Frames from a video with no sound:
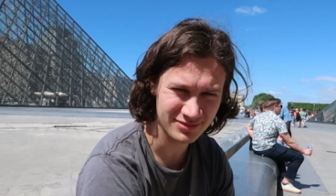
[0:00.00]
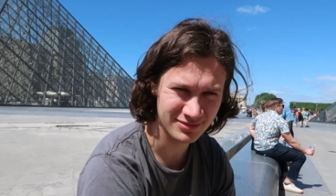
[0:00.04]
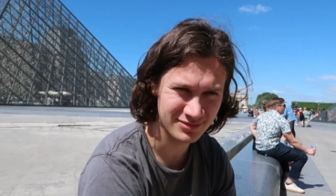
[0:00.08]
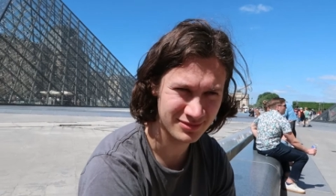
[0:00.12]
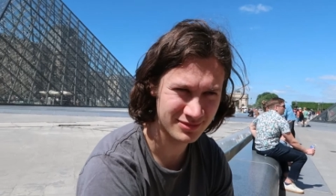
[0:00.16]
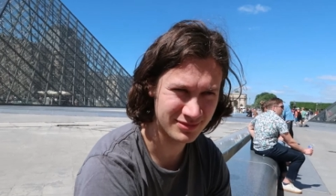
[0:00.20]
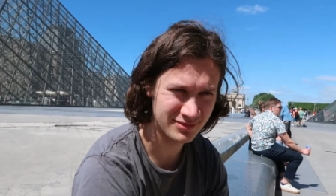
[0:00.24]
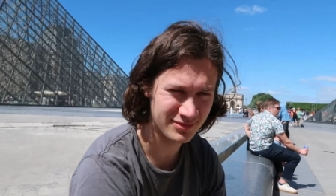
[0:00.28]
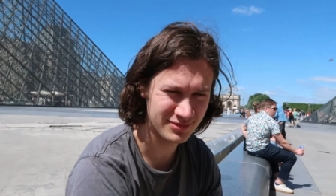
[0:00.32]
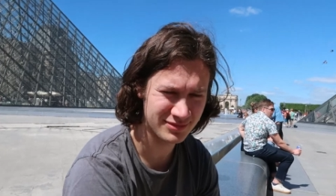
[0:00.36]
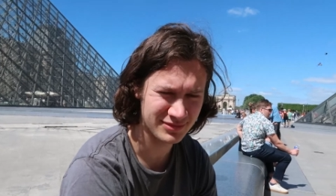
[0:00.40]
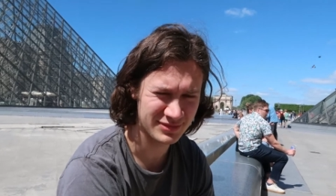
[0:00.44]

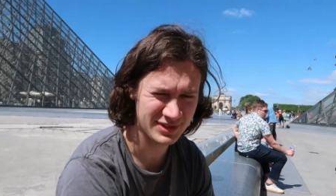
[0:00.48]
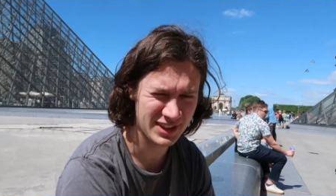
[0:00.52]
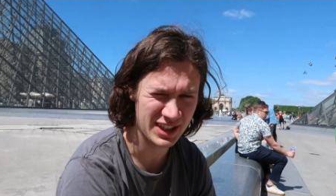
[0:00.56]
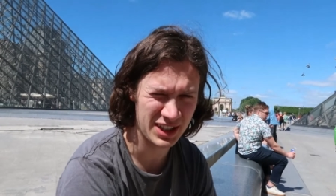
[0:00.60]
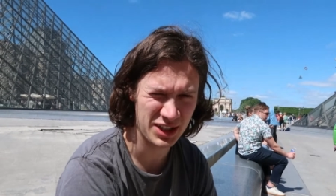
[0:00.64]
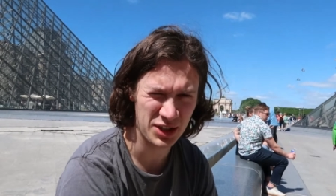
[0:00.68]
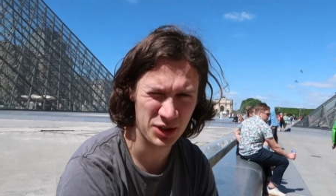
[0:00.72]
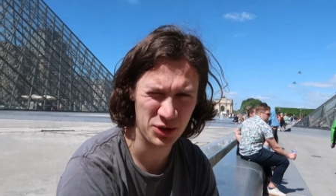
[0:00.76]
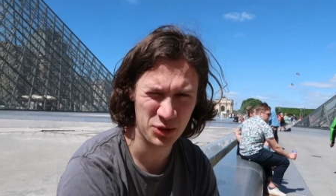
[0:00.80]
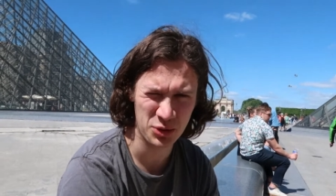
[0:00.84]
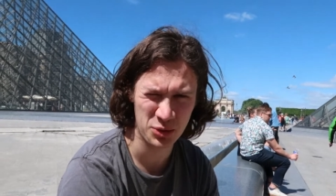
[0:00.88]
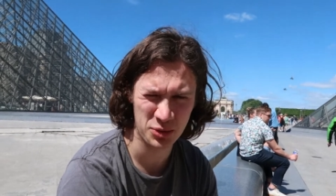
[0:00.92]
Matty.
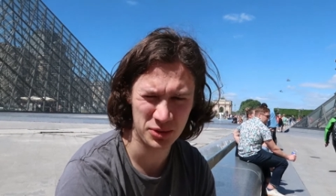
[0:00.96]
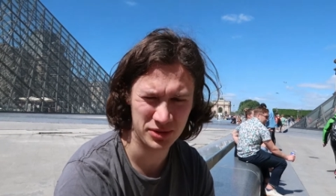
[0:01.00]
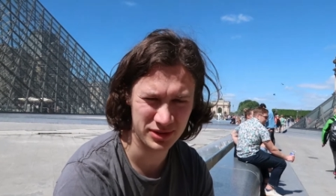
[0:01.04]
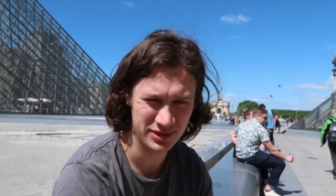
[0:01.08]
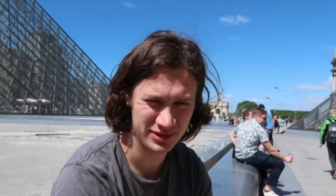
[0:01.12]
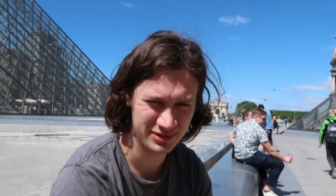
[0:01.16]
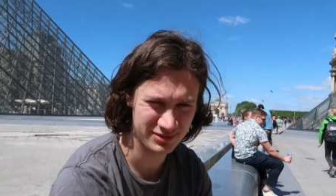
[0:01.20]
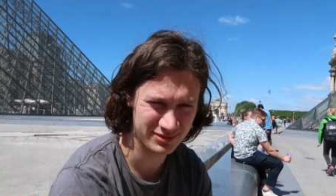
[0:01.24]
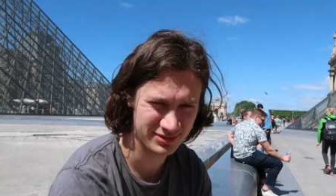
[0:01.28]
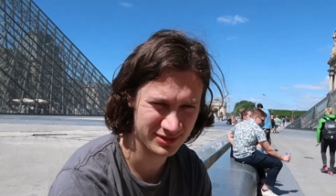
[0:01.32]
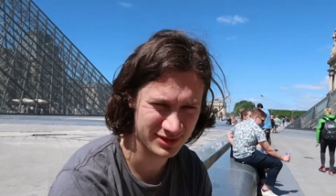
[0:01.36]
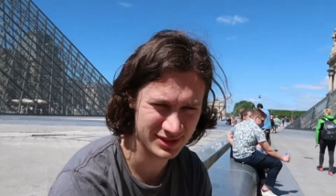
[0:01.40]
Hello.
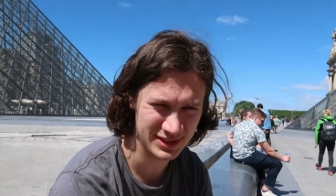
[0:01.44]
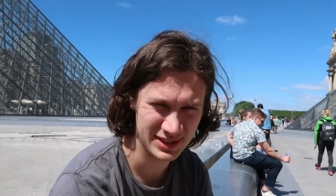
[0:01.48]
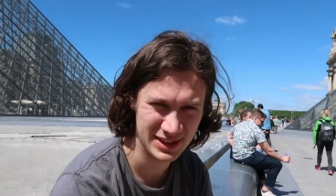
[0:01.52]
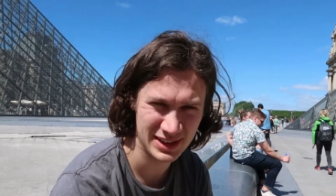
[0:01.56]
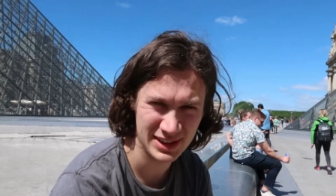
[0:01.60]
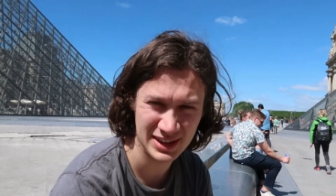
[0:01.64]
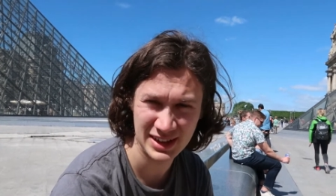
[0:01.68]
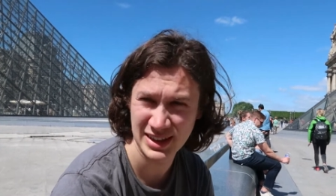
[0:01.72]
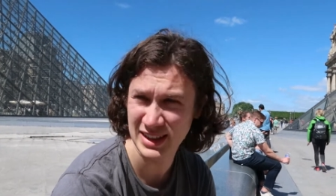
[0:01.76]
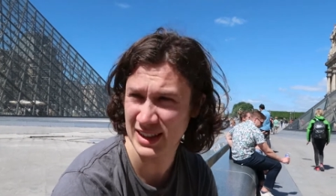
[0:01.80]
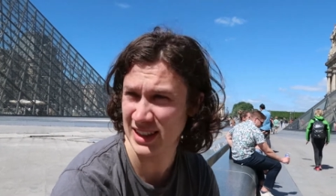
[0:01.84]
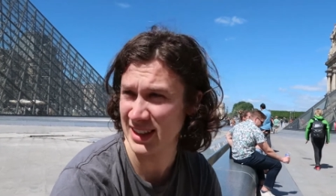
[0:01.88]
How's it
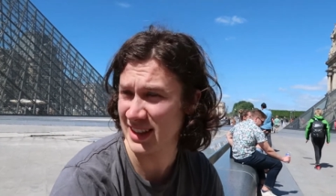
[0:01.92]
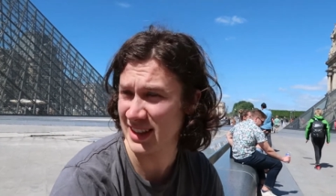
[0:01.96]
going?